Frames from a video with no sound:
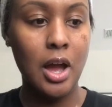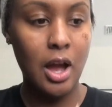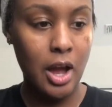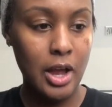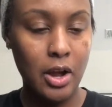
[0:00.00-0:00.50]

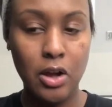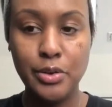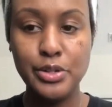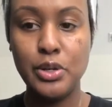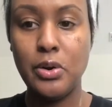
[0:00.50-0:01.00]
I
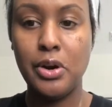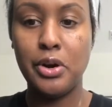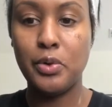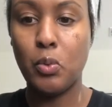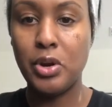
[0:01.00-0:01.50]
also
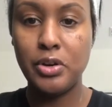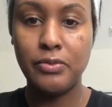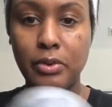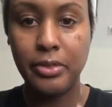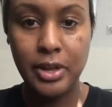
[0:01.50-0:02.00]
heard
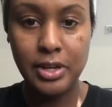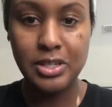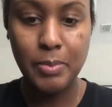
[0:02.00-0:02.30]
wonderful things